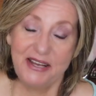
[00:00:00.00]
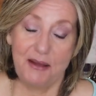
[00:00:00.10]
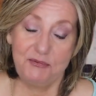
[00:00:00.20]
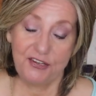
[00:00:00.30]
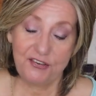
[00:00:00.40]

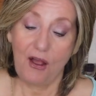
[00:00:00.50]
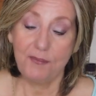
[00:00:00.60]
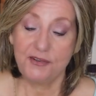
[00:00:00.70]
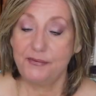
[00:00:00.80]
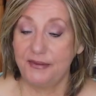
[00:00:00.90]
I'm just
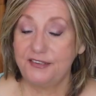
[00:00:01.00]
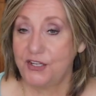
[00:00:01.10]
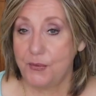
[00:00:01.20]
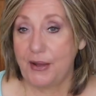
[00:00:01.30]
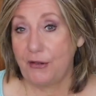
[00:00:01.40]

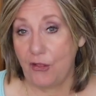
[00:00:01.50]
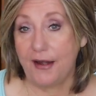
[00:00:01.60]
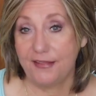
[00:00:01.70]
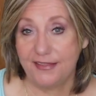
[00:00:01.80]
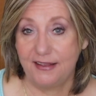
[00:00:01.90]
optimistic about a
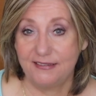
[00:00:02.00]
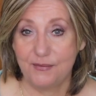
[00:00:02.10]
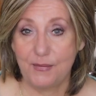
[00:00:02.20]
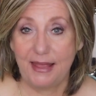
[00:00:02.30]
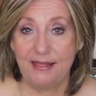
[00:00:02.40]
lot of things
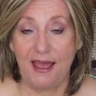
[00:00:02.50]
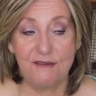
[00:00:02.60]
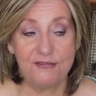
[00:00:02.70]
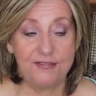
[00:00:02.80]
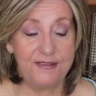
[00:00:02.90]
in my
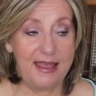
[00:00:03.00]
life.